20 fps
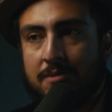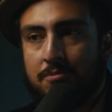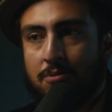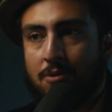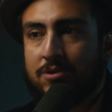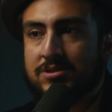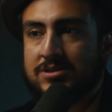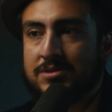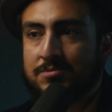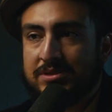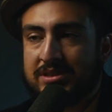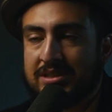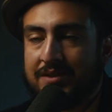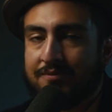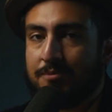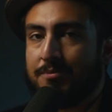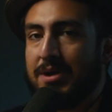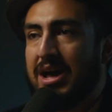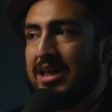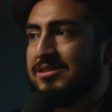portion of
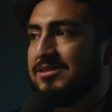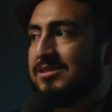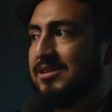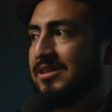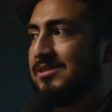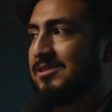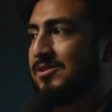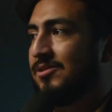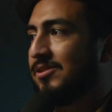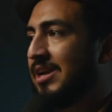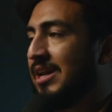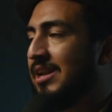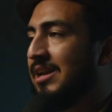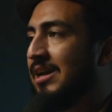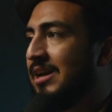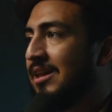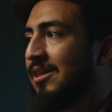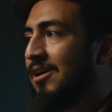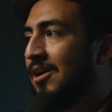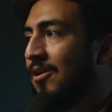Pacific Palisades. So it kind of
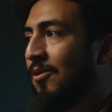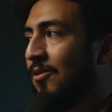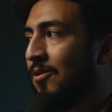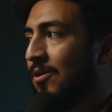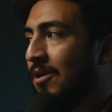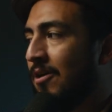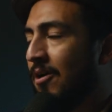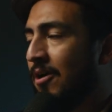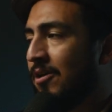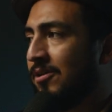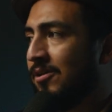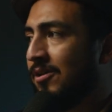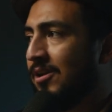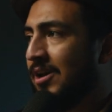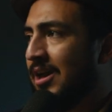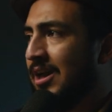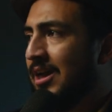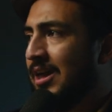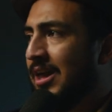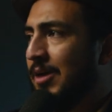hit a lot harder,
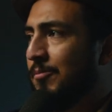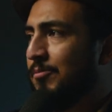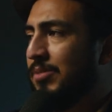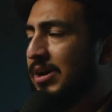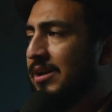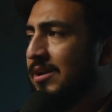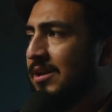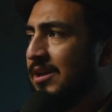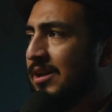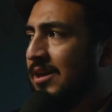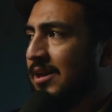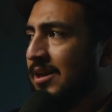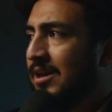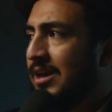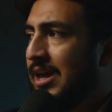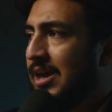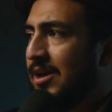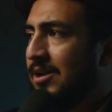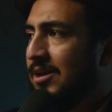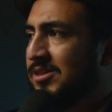but
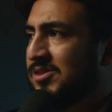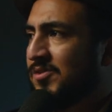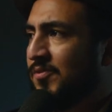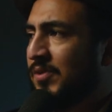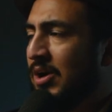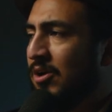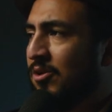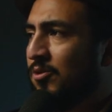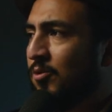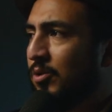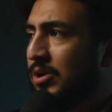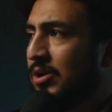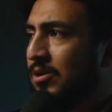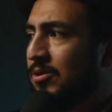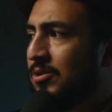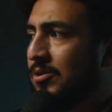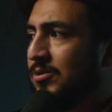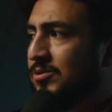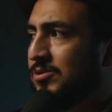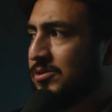it just felt unreal
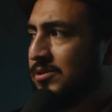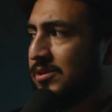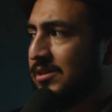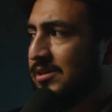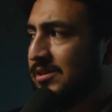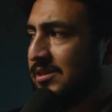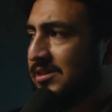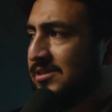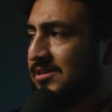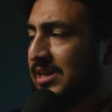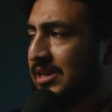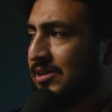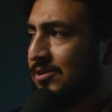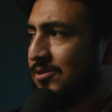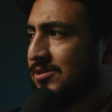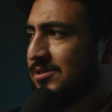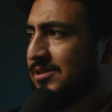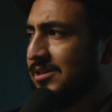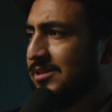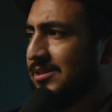going to these
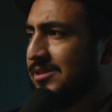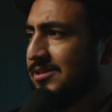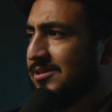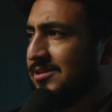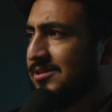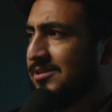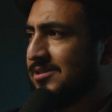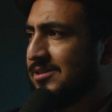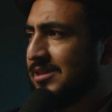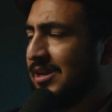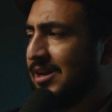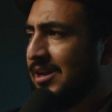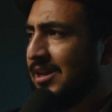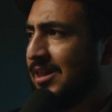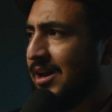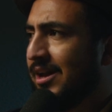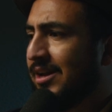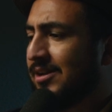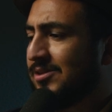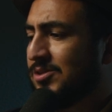centers and then just seeing
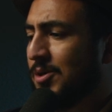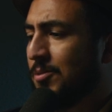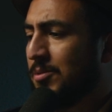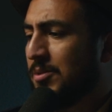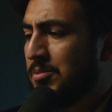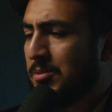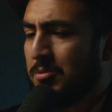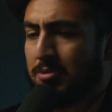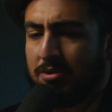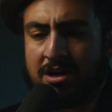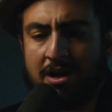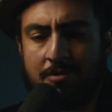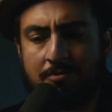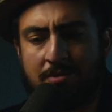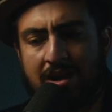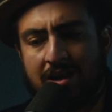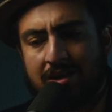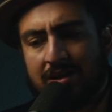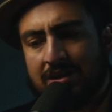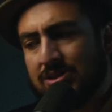like so many people come
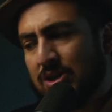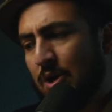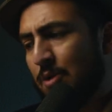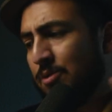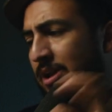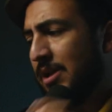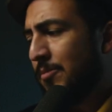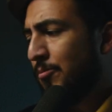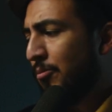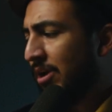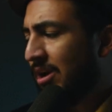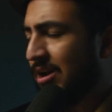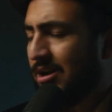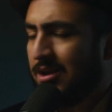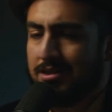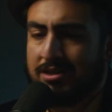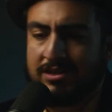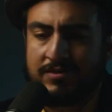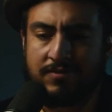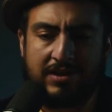in and donate, bringing all
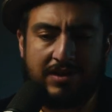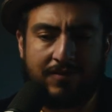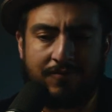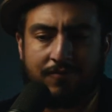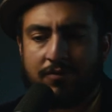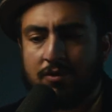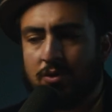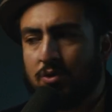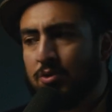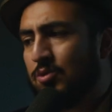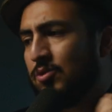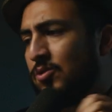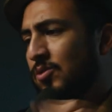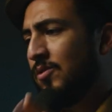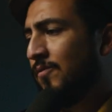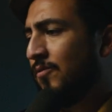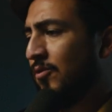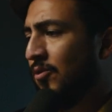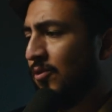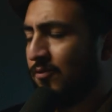these fucking food
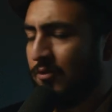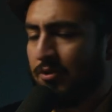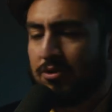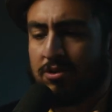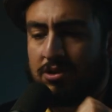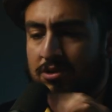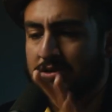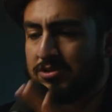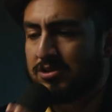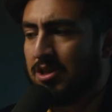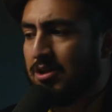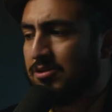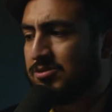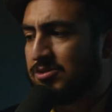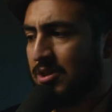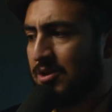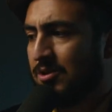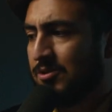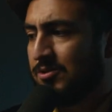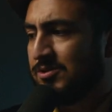for
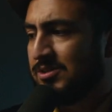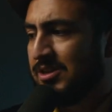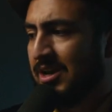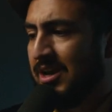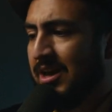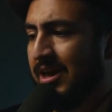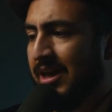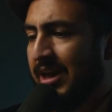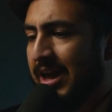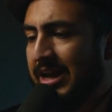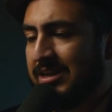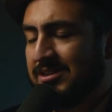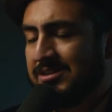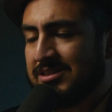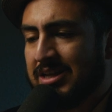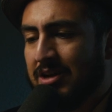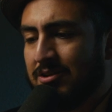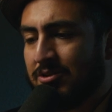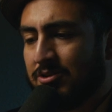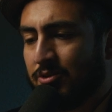clothes, and just
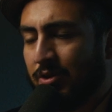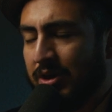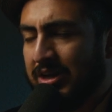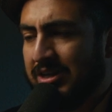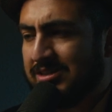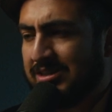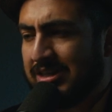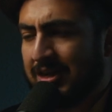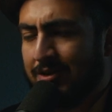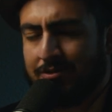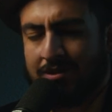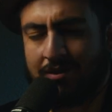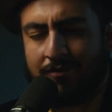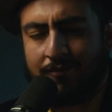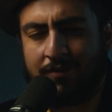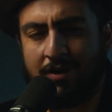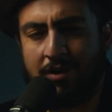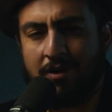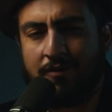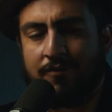how crazy everything
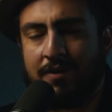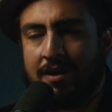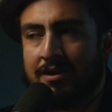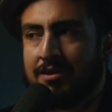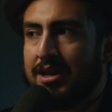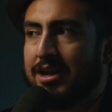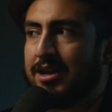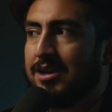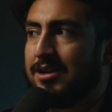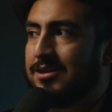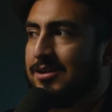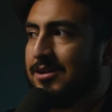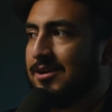felt. It felt like